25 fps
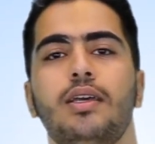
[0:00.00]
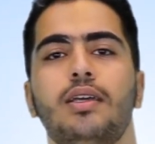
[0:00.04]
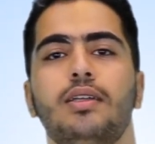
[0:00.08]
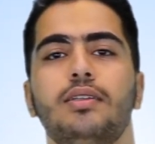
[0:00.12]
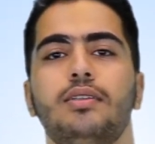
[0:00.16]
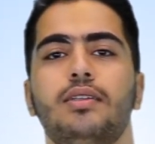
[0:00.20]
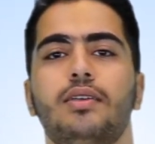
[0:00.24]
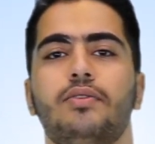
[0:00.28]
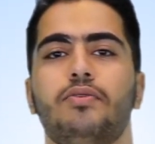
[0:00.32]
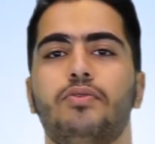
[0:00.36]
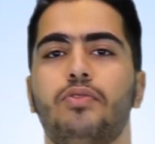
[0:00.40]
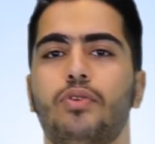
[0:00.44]

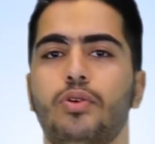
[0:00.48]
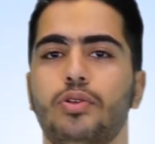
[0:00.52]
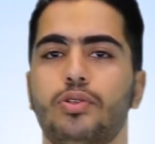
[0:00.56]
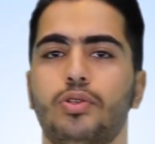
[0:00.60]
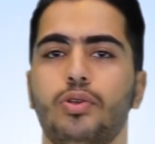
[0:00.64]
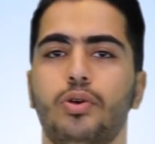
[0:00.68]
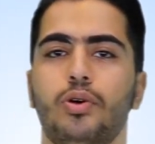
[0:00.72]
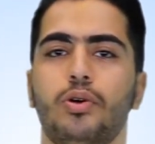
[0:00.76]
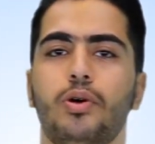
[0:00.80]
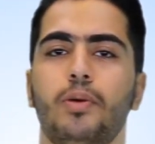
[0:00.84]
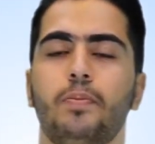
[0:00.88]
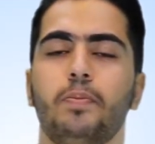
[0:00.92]
the
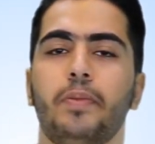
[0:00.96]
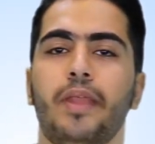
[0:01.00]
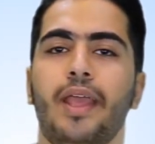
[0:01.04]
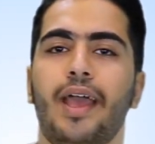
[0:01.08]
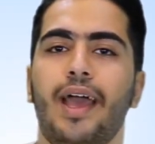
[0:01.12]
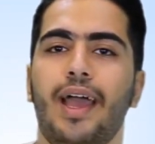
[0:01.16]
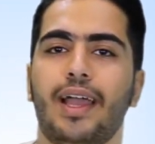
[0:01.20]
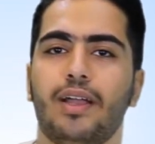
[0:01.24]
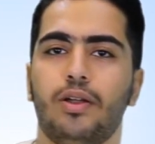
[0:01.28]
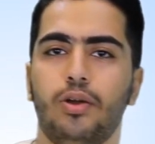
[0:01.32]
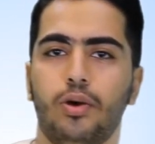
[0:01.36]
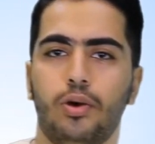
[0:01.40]
photo
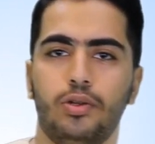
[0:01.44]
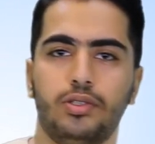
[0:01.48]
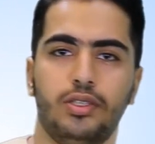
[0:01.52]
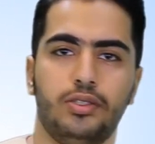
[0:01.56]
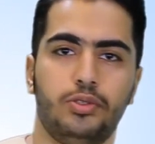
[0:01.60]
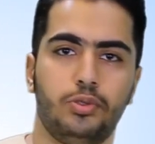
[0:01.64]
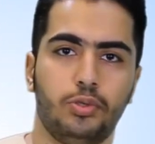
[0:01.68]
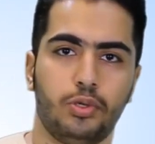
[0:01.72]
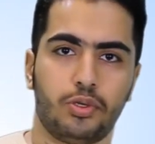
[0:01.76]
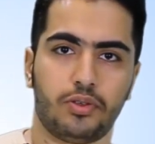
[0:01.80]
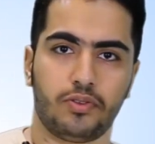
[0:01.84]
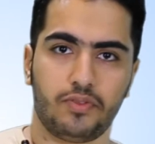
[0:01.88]
according
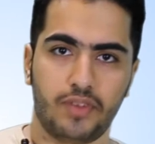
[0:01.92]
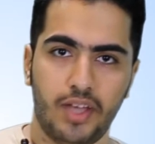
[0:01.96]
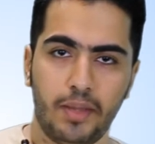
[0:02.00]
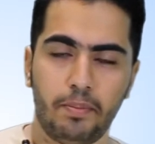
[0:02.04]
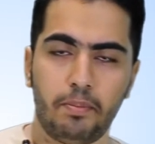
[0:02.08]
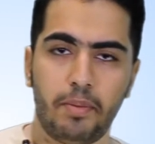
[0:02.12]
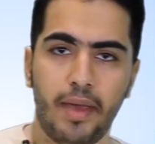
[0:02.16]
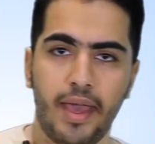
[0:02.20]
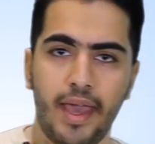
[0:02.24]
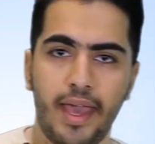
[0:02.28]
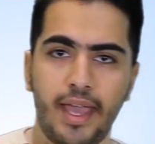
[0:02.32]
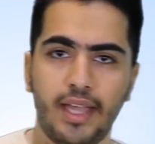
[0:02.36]
to your web
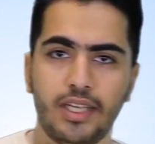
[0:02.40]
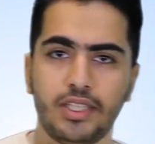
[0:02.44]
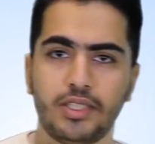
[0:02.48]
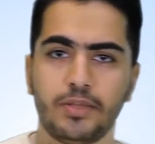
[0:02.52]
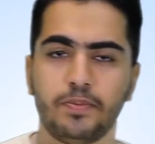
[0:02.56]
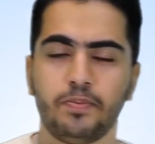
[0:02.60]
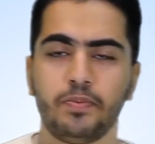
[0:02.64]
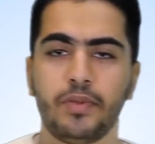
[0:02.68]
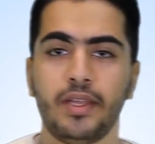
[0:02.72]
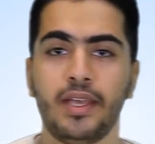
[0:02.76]
page.